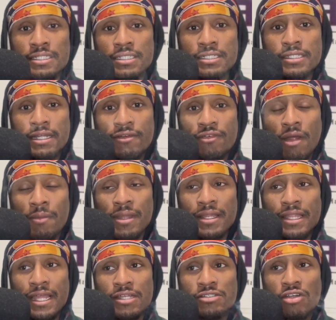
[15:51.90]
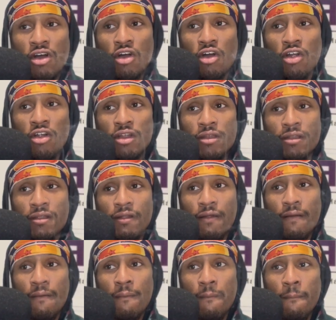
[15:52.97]
different. I mean, things are
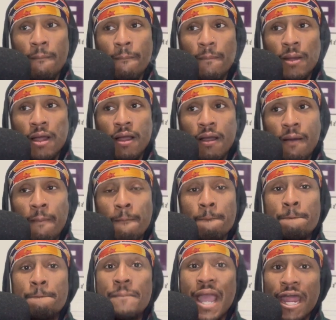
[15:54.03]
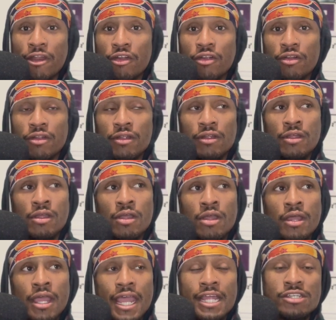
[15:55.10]
better.
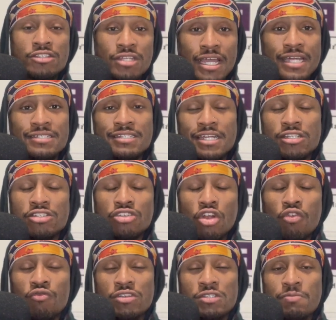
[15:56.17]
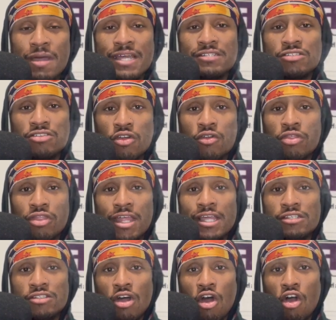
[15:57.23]
And so, like I said, in certain respects, certain
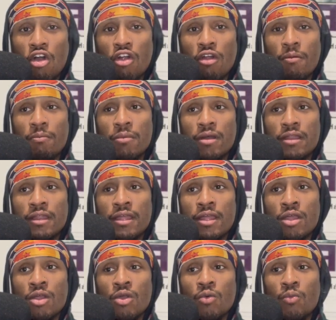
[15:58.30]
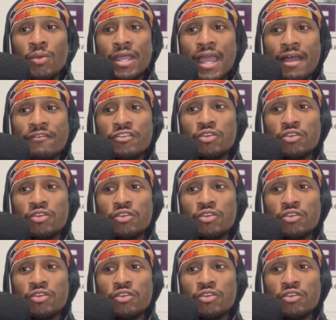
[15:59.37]
things are, but we have